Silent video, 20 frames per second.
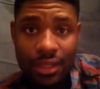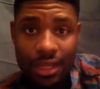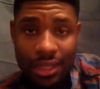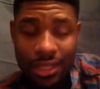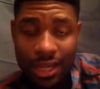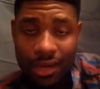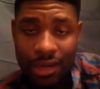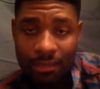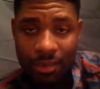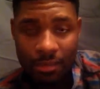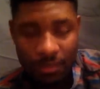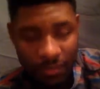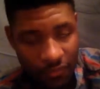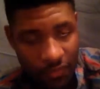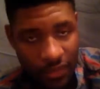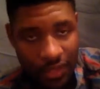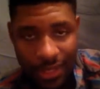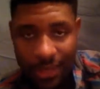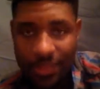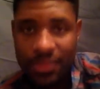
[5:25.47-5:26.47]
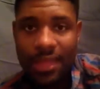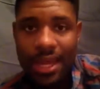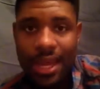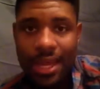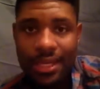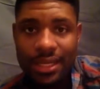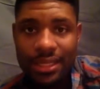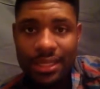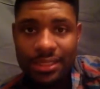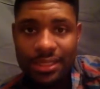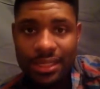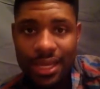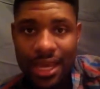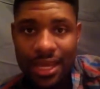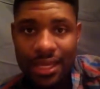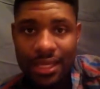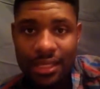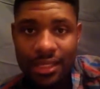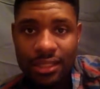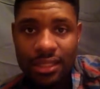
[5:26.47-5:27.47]
A lot of people forget that, is
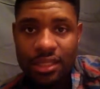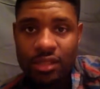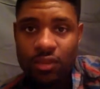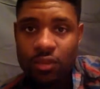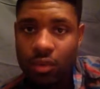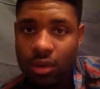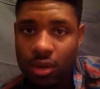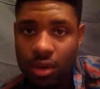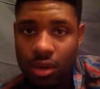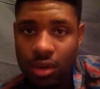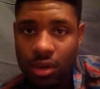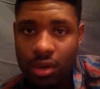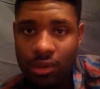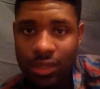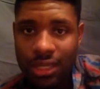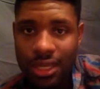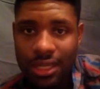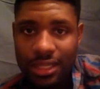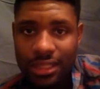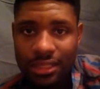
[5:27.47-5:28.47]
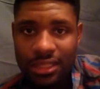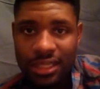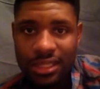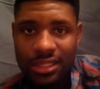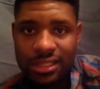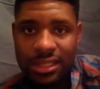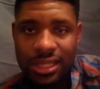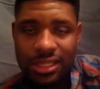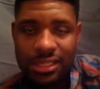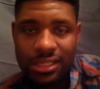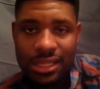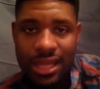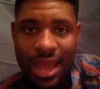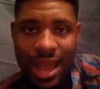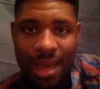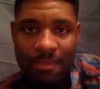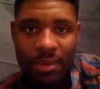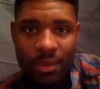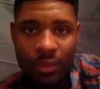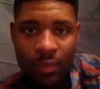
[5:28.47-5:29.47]
that this world just doesn't
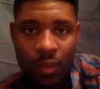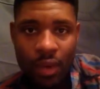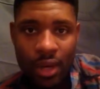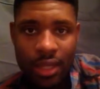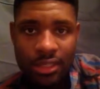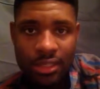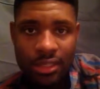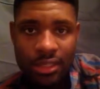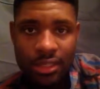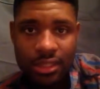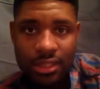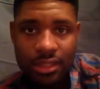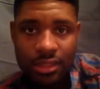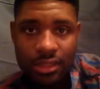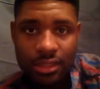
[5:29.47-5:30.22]
happen once.